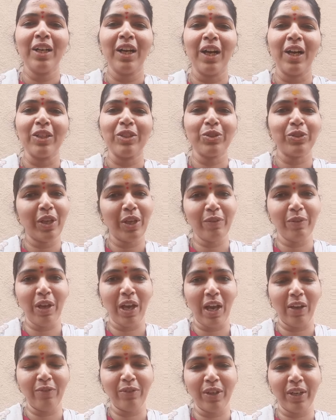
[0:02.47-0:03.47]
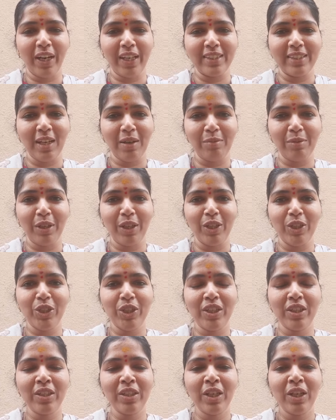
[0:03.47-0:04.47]
Today you have your
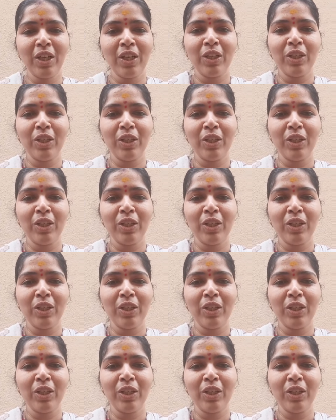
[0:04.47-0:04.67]
examination.